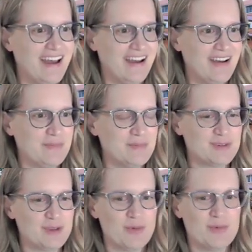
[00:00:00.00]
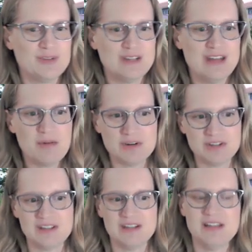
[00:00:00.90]
So tonight, we're
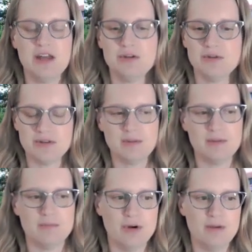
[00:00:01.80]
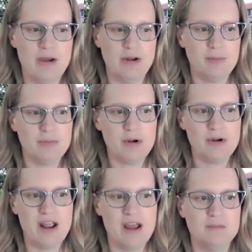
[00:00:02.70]
just going to tell you a little bit more about our
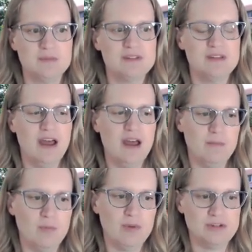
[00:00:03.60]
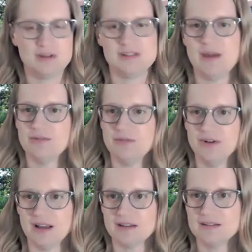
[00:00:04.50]
programs, what to expect
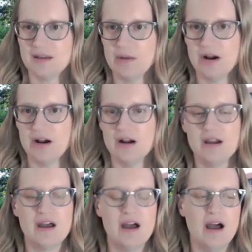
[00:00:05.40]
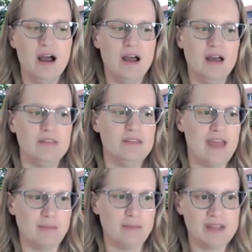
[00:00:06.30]
for next summer,
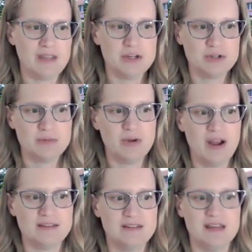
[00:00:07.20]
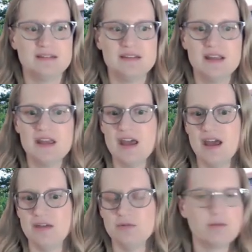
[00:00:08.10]
the application process,
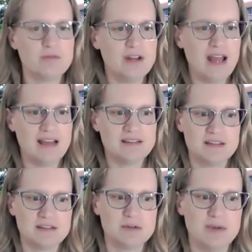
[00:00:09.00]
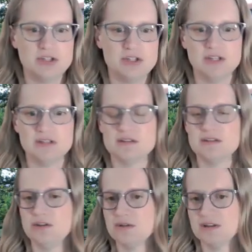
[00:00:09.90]
and feel free to ask us
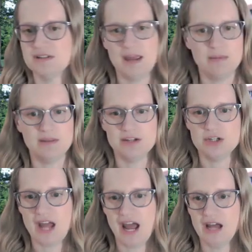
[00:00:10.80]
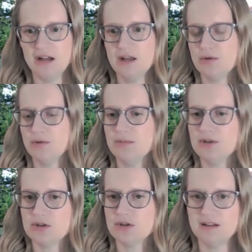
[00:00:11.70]
questions. You can type in the chat. We'll
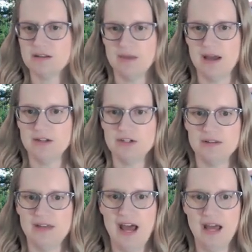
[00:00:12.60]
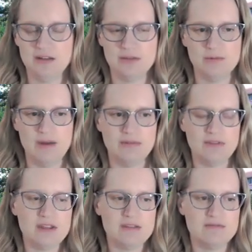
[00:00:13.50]
be trying to monitor that throughout
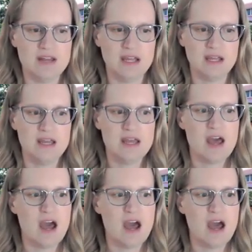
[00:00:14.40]
the evening.